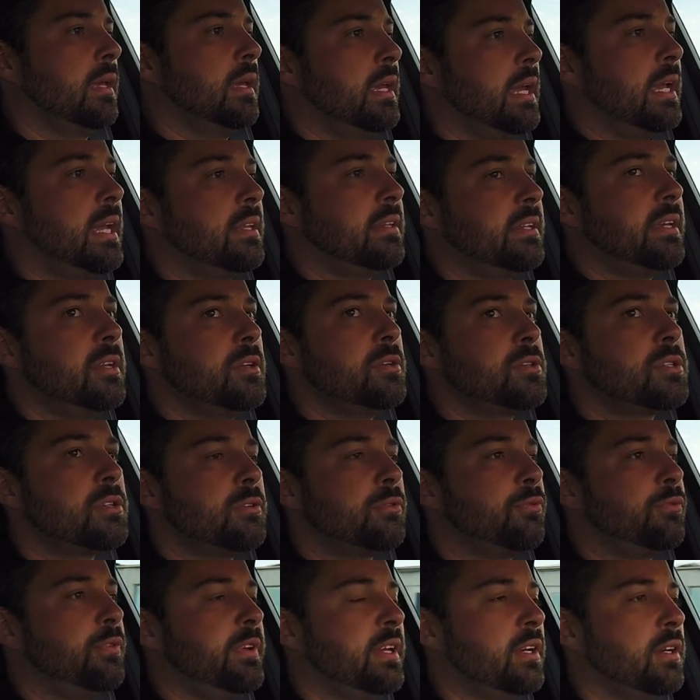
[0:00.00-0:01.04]
It continues to
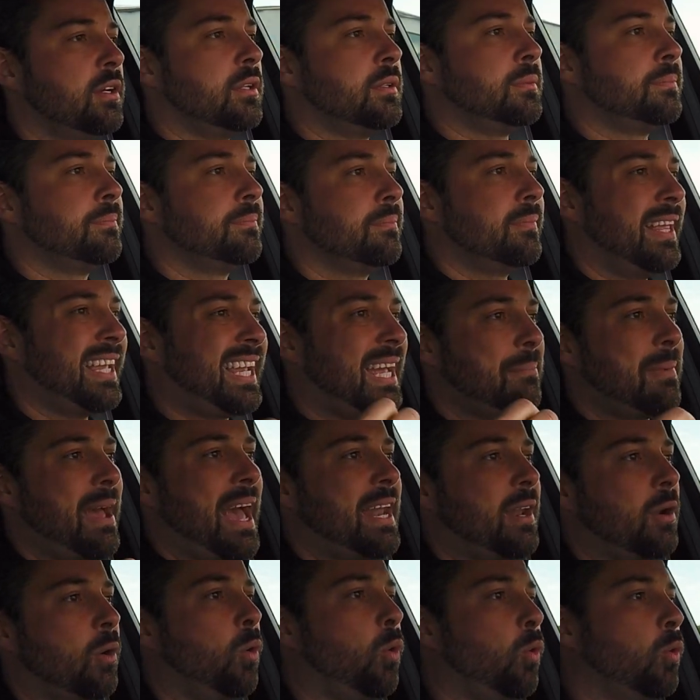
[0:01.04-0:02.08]
feel like I'm
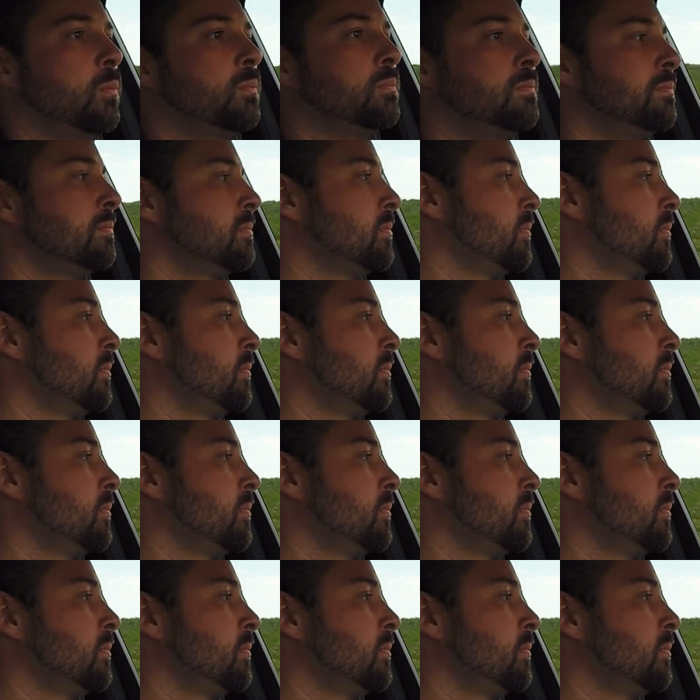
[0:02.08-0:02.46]
at home.